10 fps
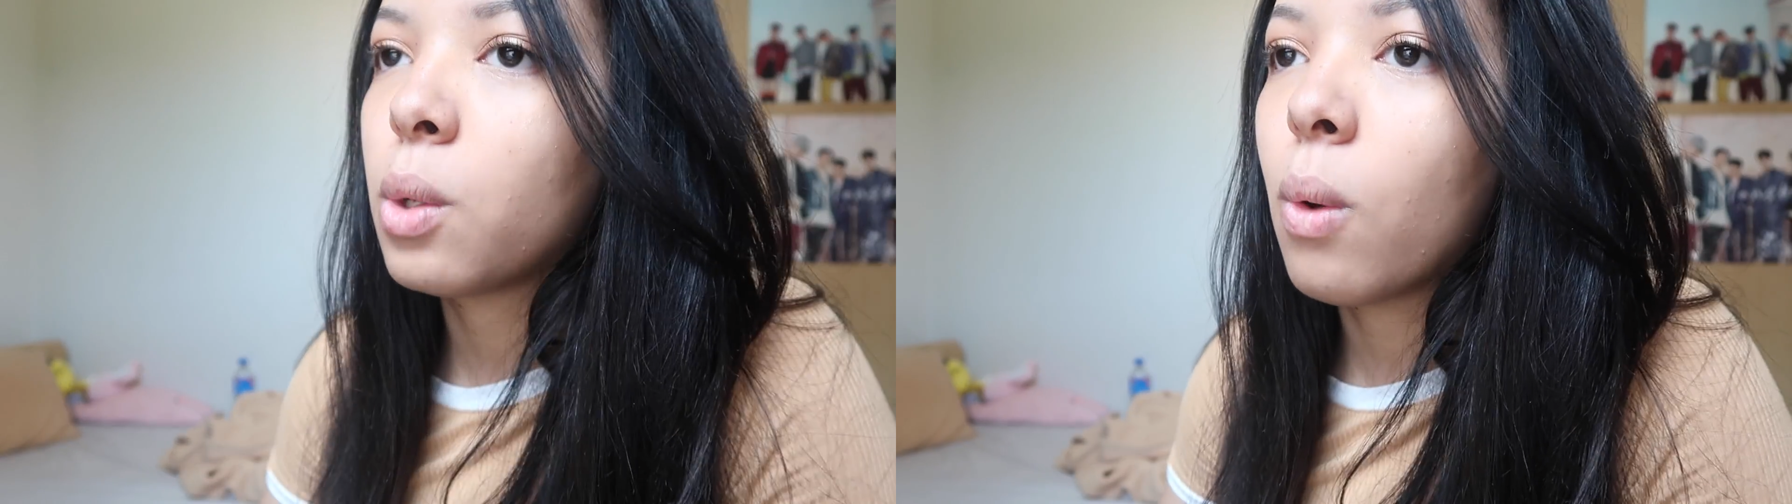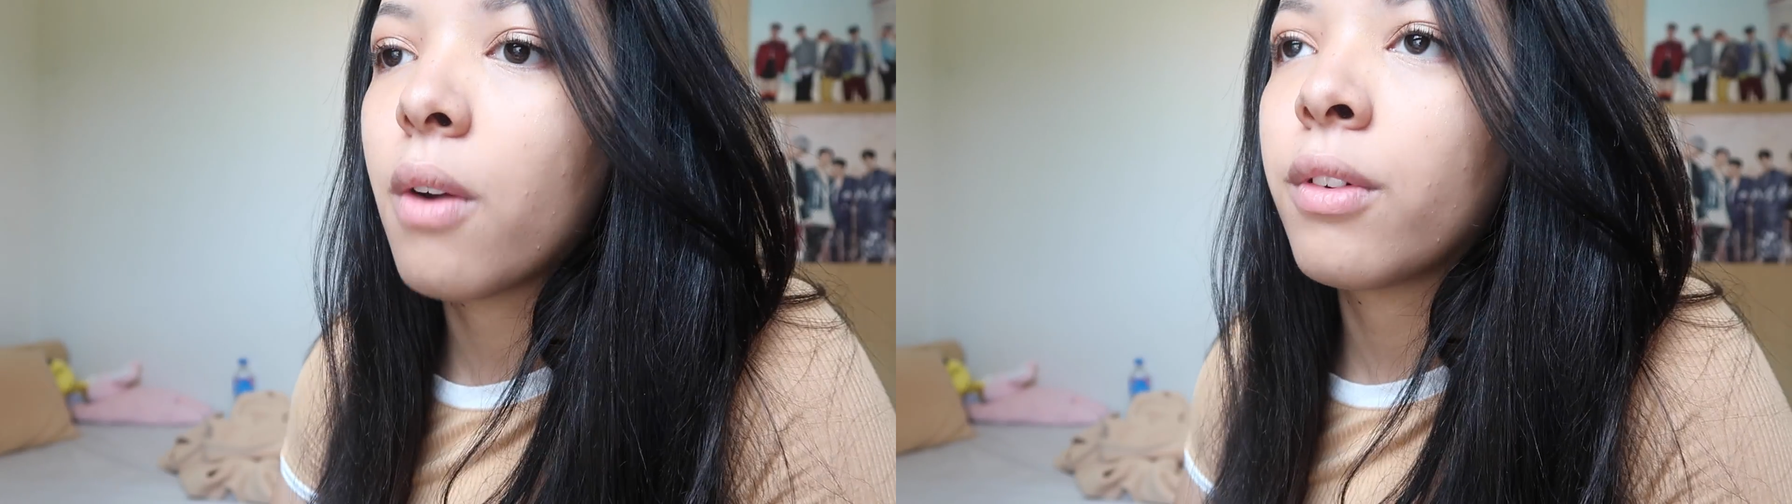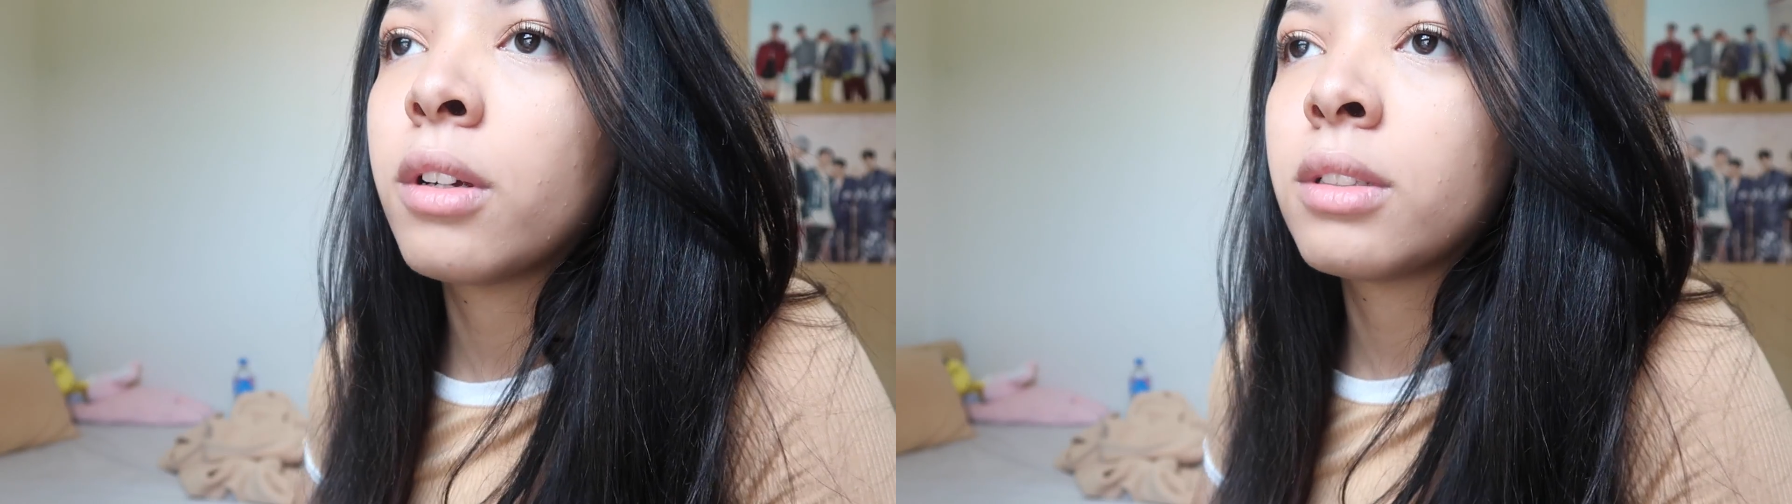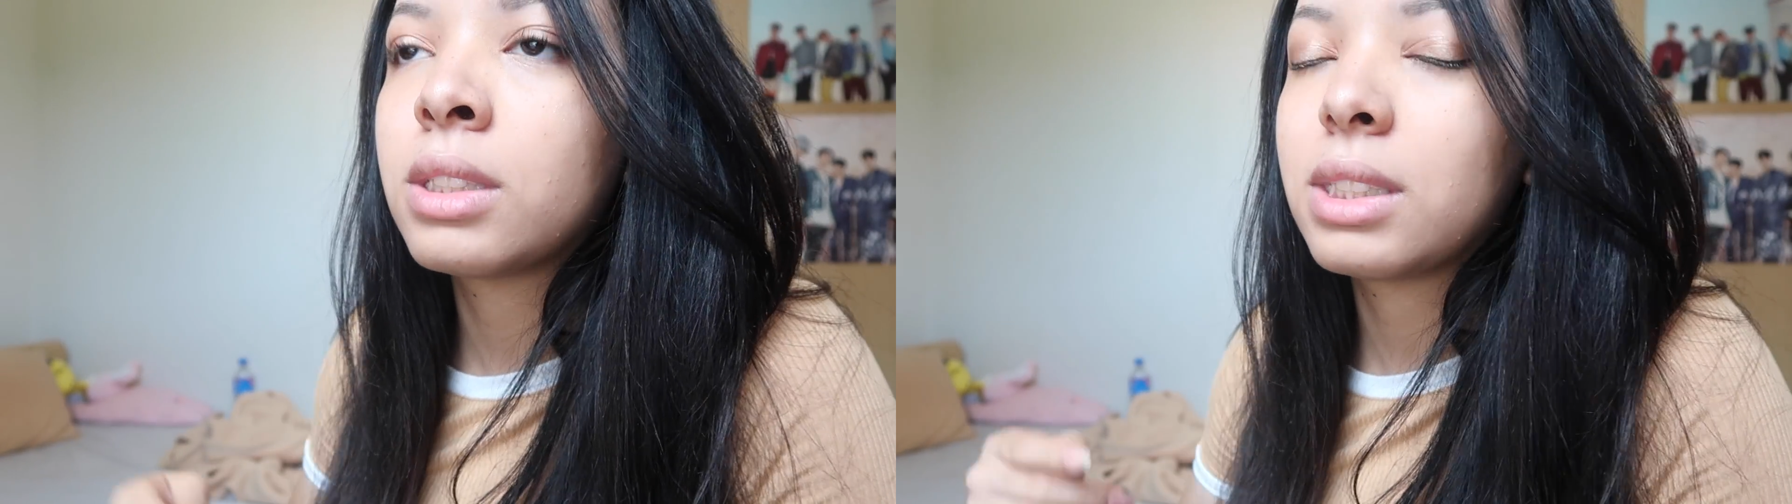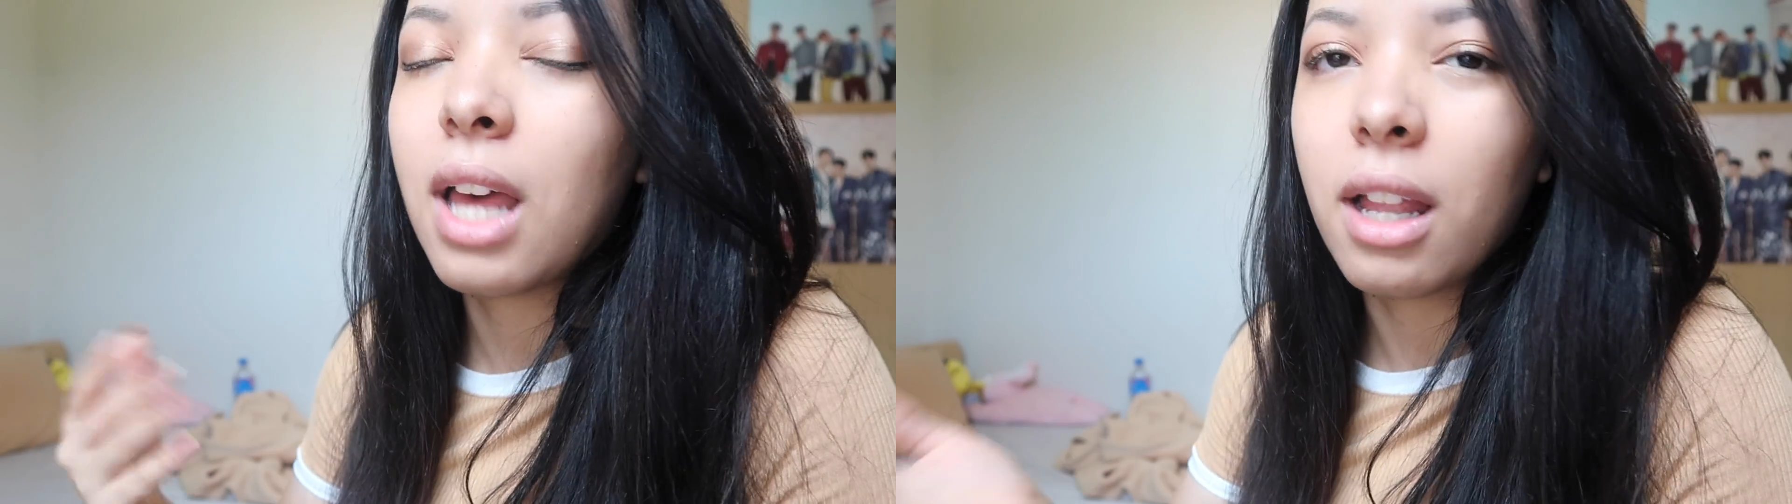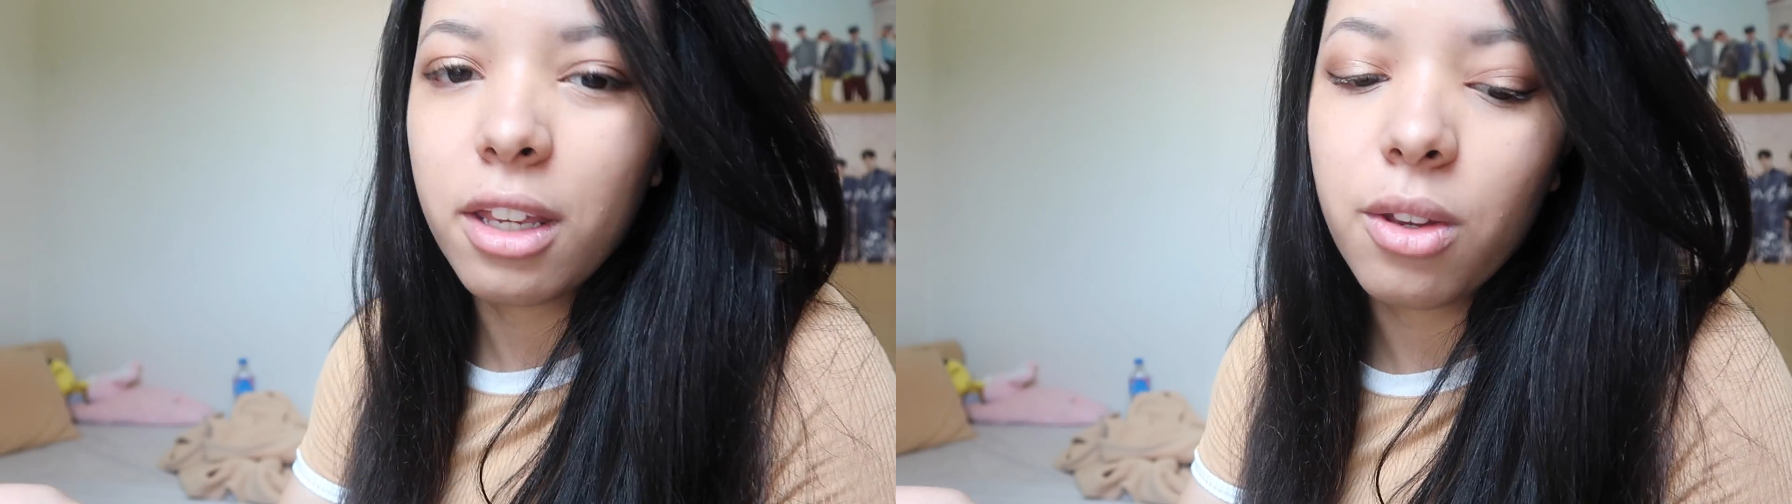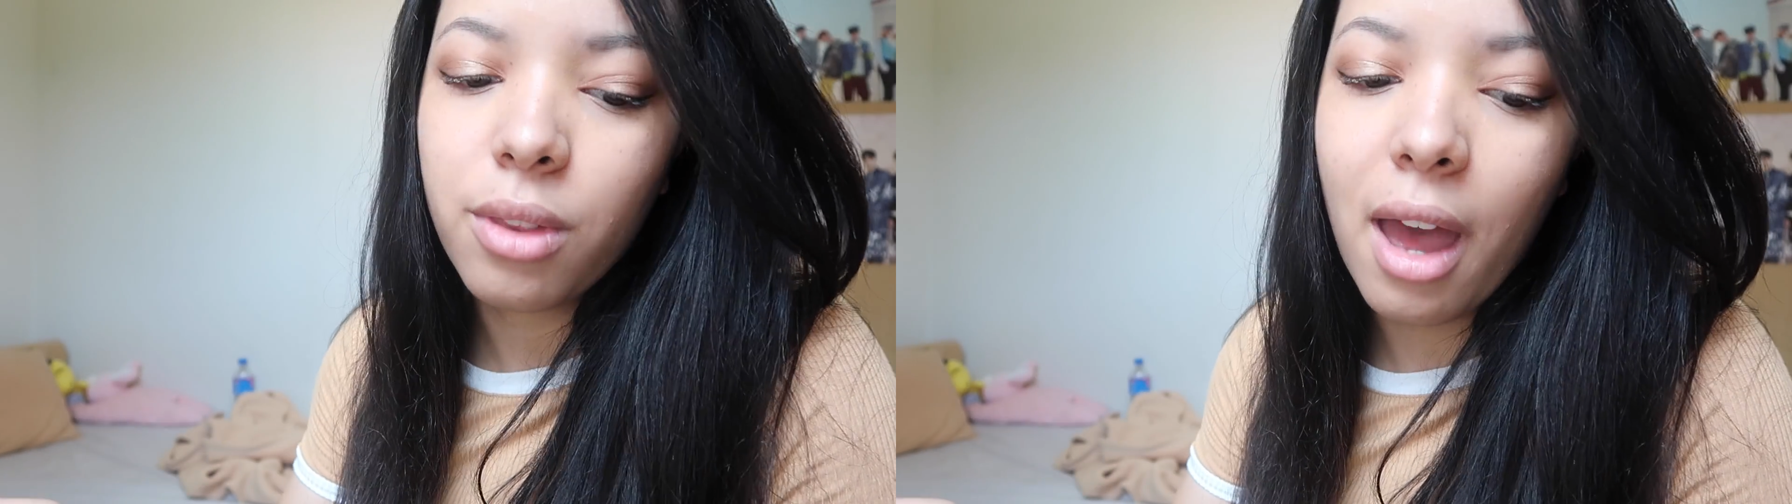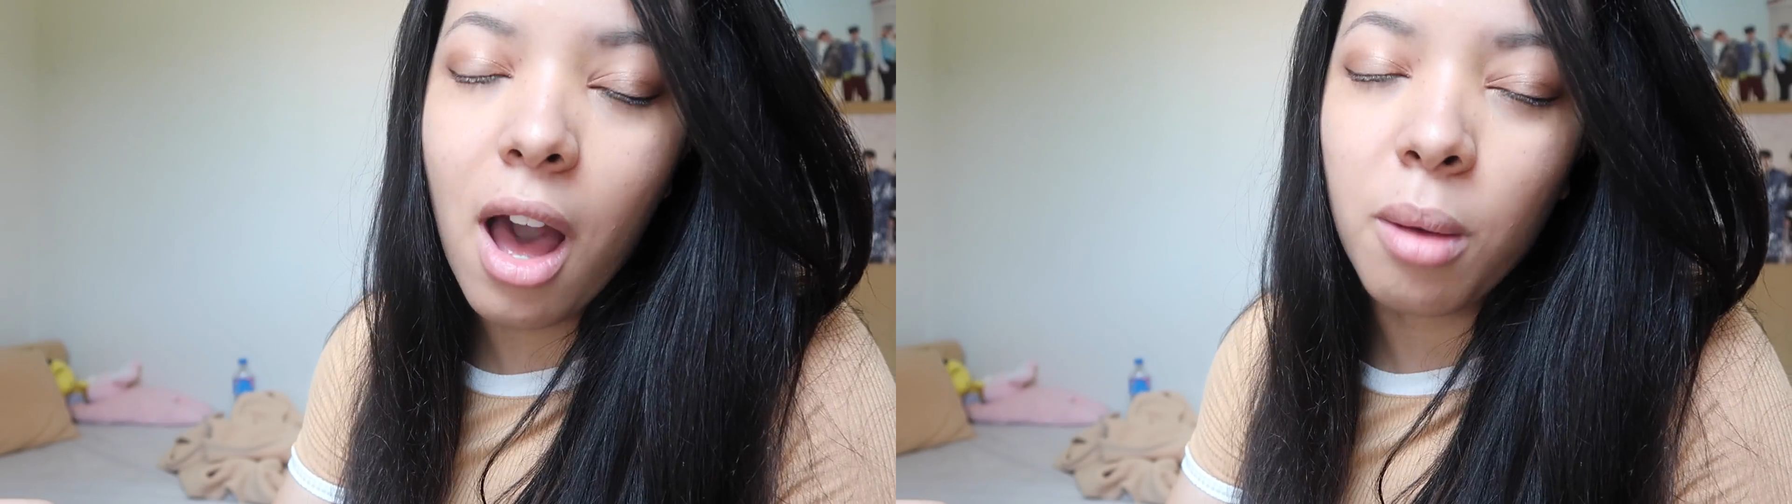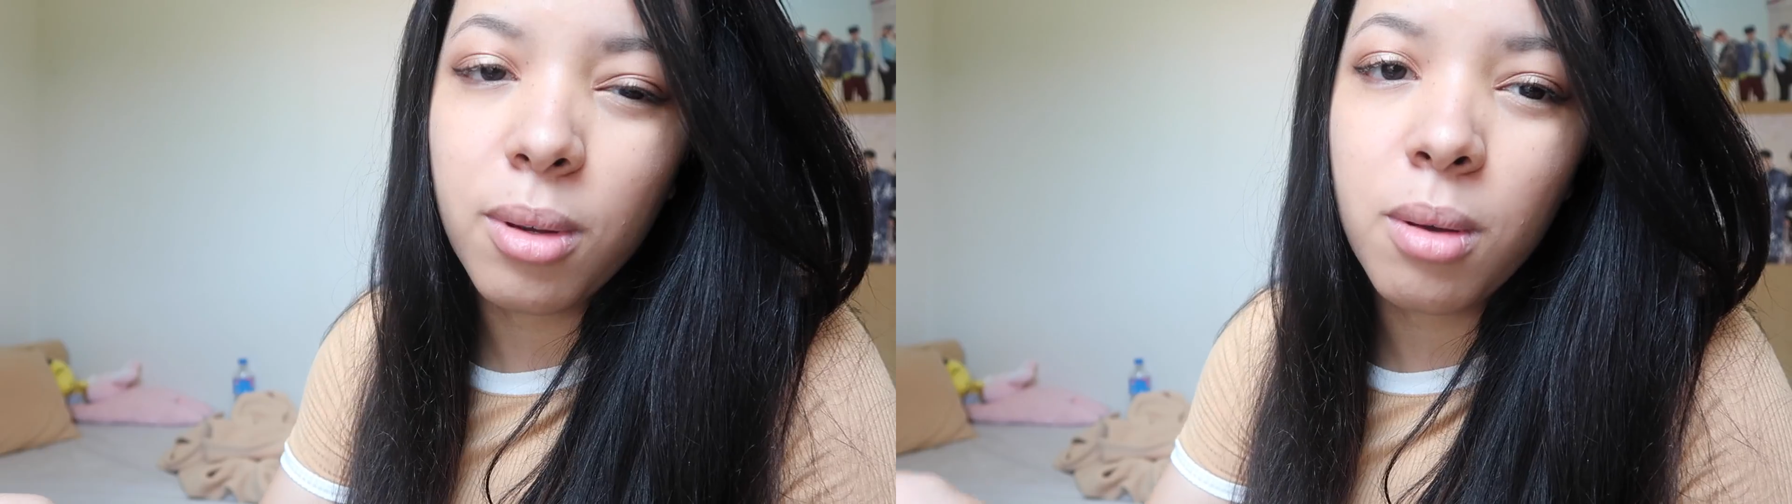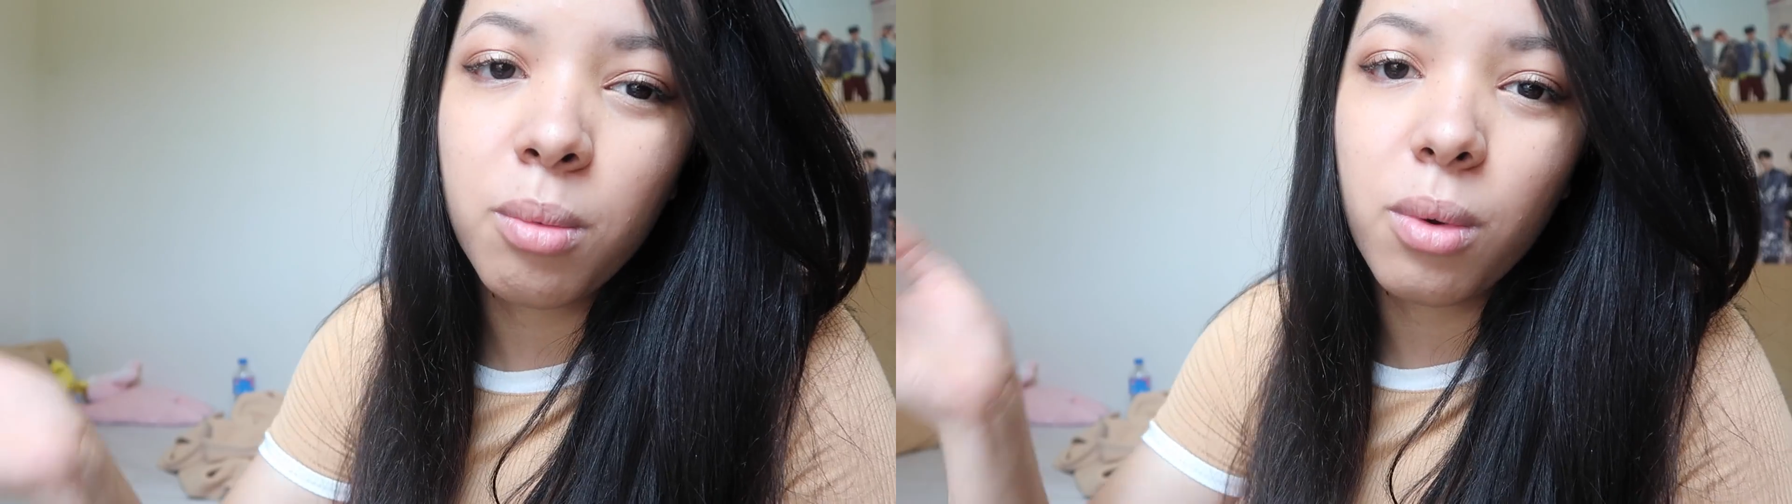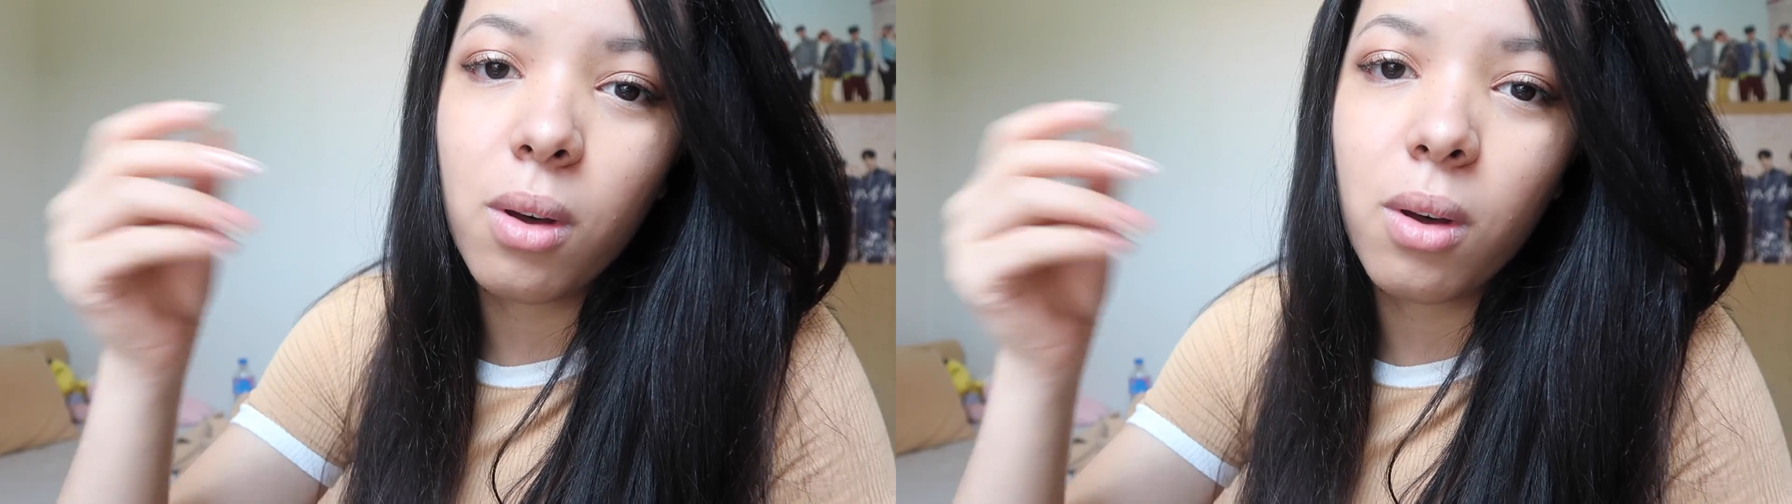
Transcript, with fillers: whoever is selling you the album